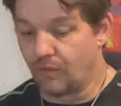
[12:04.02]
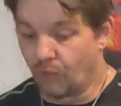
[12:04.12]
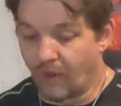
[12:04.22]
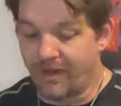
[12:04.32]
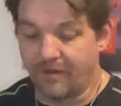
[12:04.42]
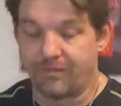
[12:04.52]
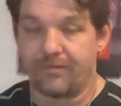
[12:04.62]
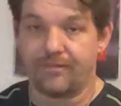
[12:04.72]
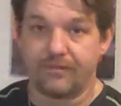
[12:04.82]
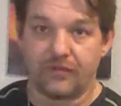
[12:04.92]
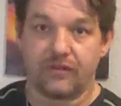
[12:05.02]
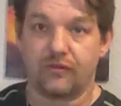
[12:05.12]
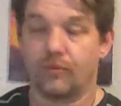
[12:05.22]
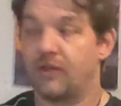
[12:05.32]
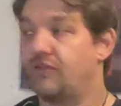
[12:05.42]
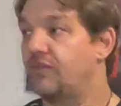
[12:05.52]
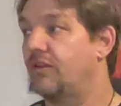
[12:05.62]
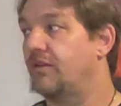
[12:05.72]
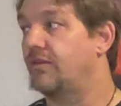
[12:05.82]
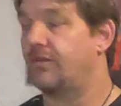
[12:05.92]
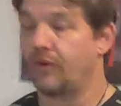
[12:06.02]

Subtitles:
what if situations of,